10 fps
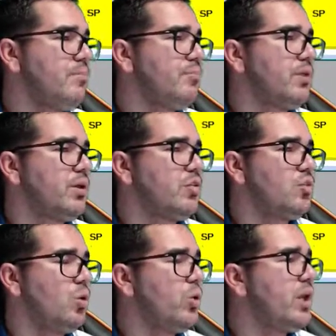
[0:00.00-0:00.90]
So
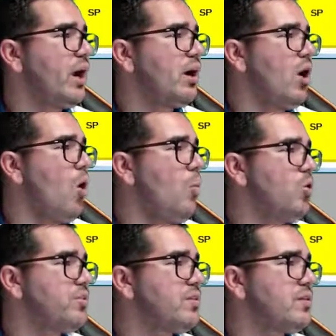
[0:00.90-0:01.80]
we are
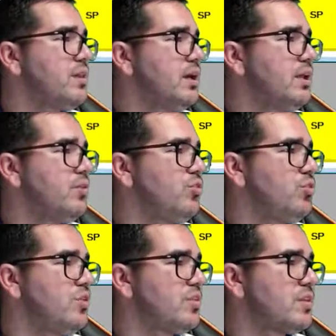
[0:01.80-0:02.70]
almost done to
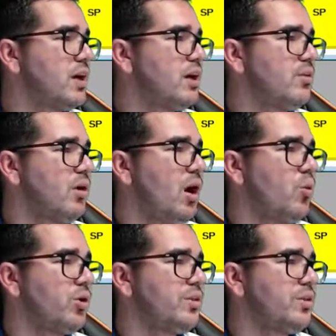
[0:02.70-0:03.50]
start our test